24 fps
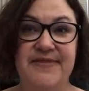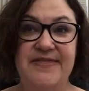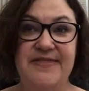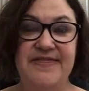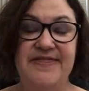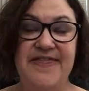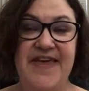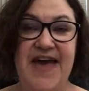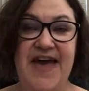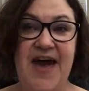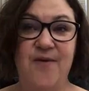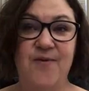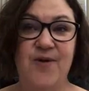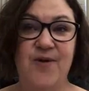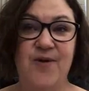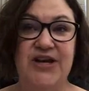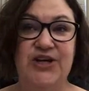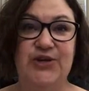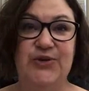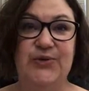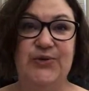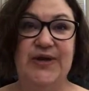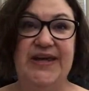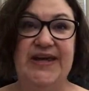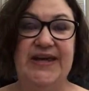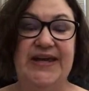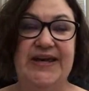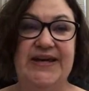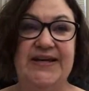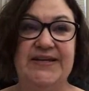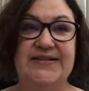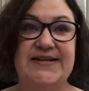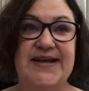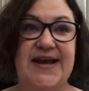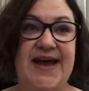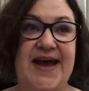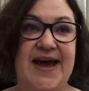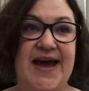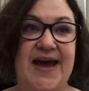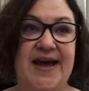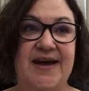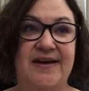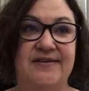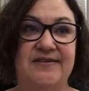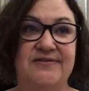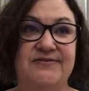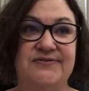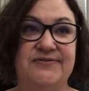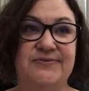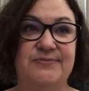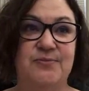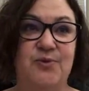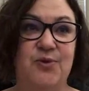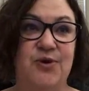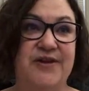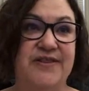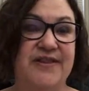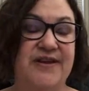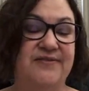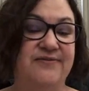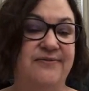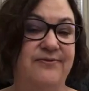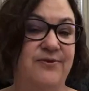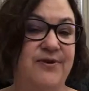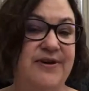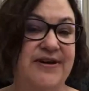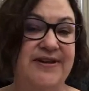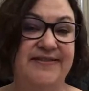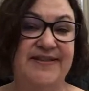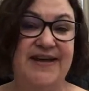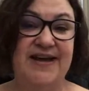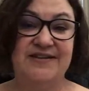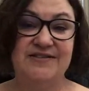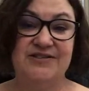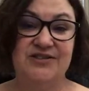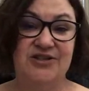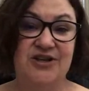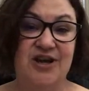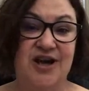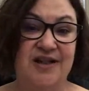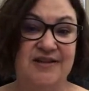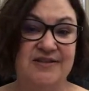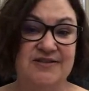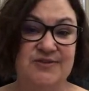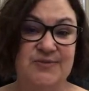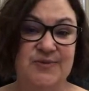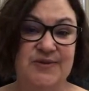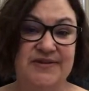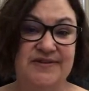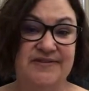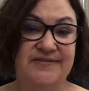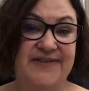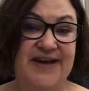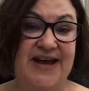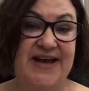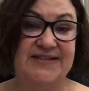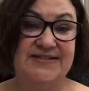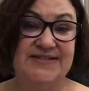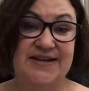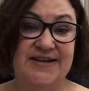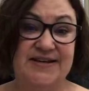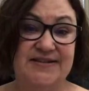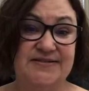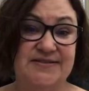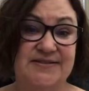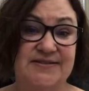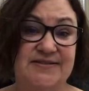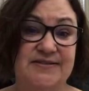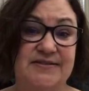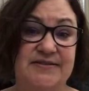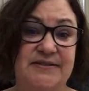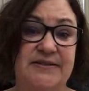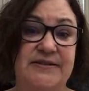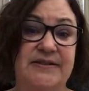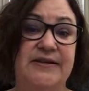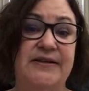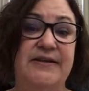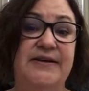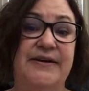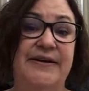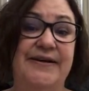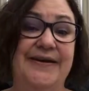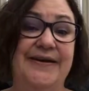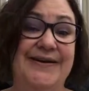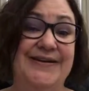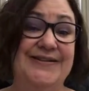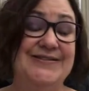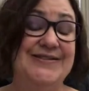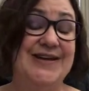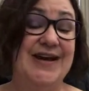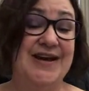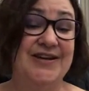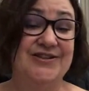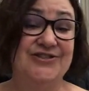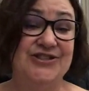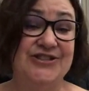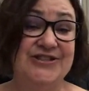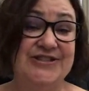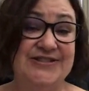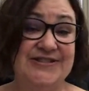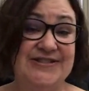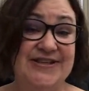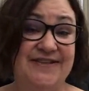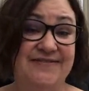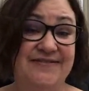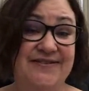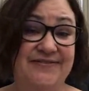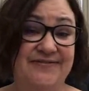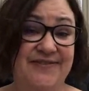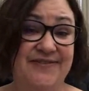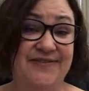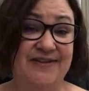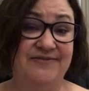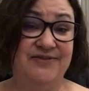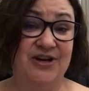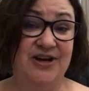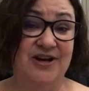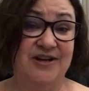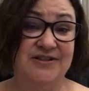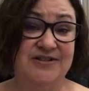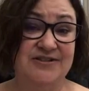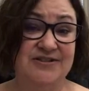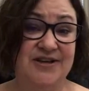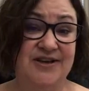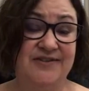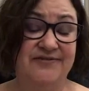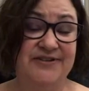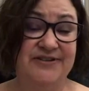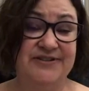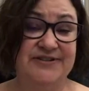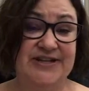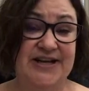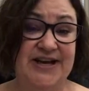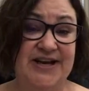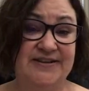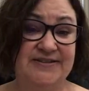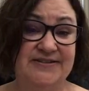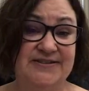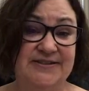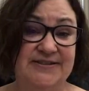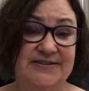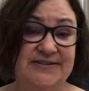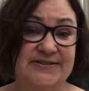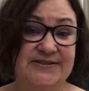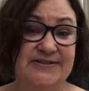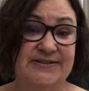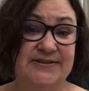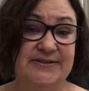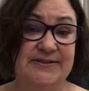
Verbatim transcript: That one you can't have more than $40,000 worth of assets, and it's $175 off your taxes.